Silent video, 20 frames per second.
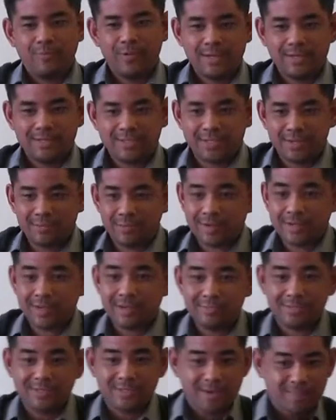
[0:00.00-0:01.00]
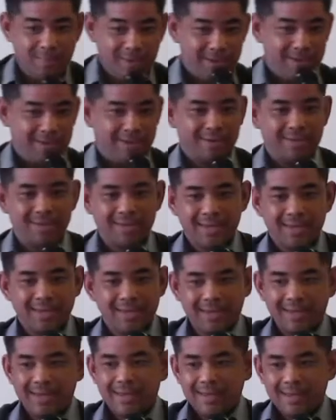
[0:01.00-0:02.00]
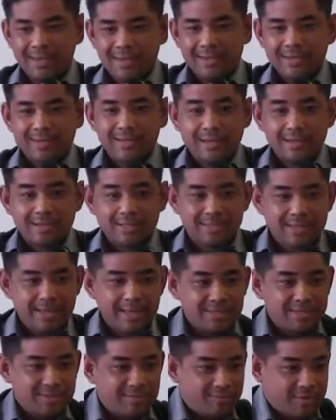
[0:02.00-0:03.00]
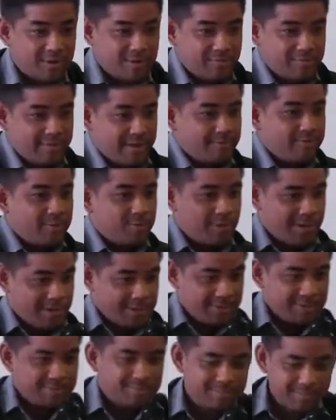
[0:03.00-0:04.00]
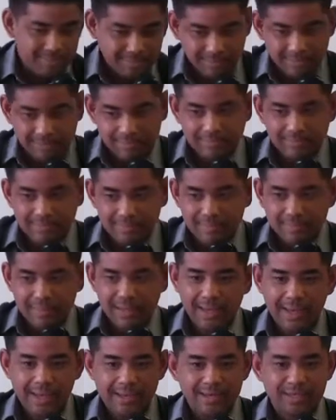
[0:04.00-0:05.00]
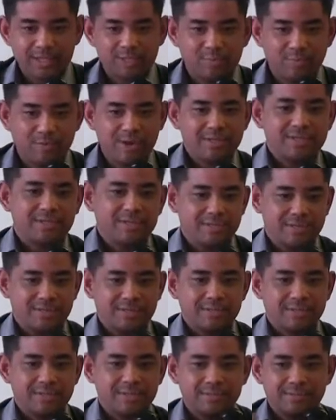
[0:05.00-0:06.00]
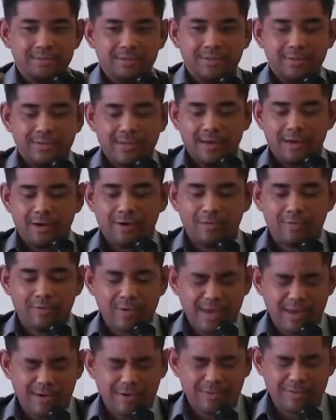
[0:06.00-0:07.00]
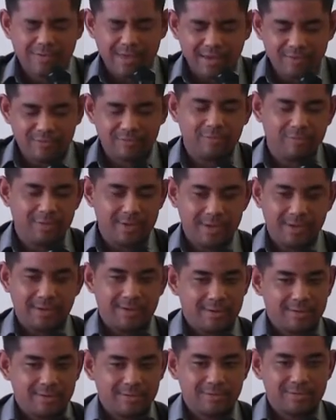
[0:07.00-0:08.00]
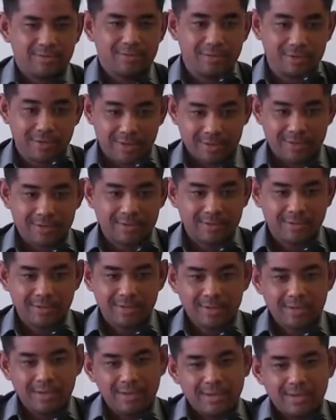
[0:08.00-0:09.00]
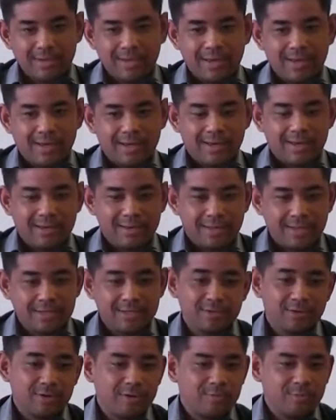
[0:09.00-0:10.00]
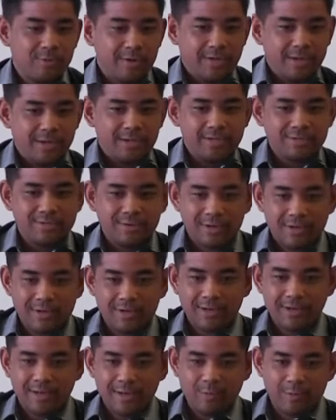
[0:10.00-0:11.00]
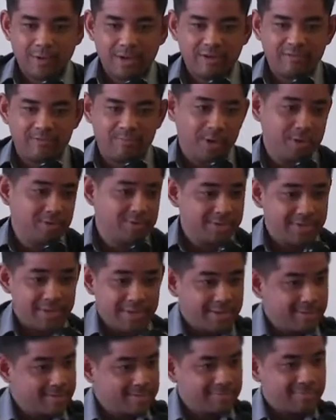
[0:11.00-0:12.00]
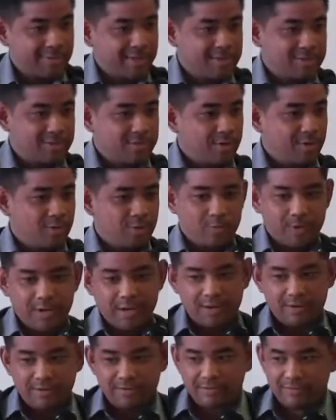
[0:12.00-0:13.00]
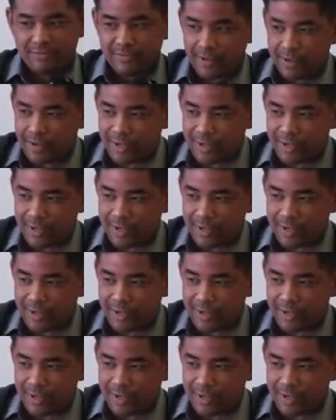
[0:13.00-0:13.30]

when someone comes up here, stands in front of everyone, and expresses how thankful they are to God? And it's not a way of boasting. It's not a way of,